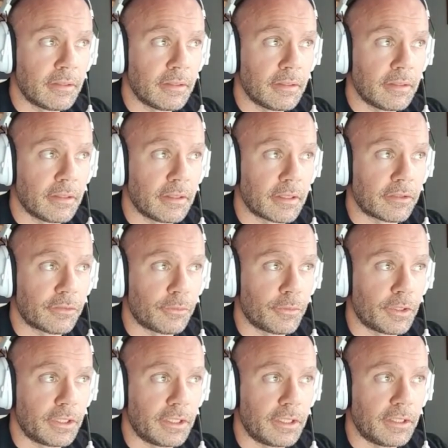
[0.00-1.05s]
All right, because
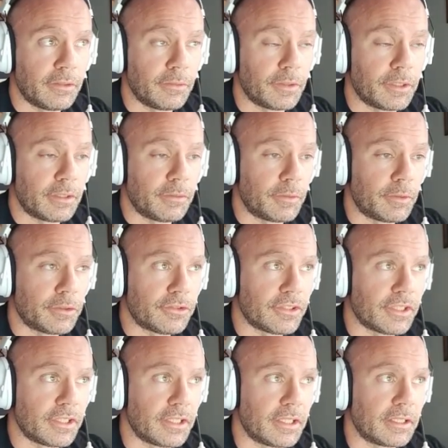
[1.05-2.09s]
what was
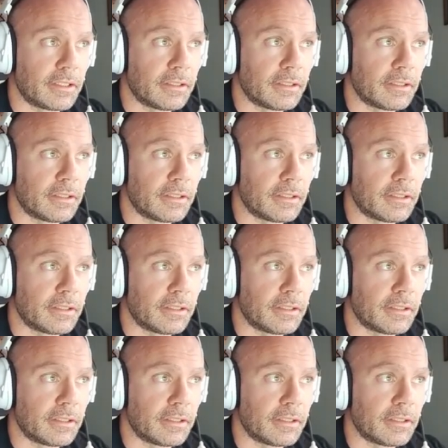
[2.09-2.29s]
in there?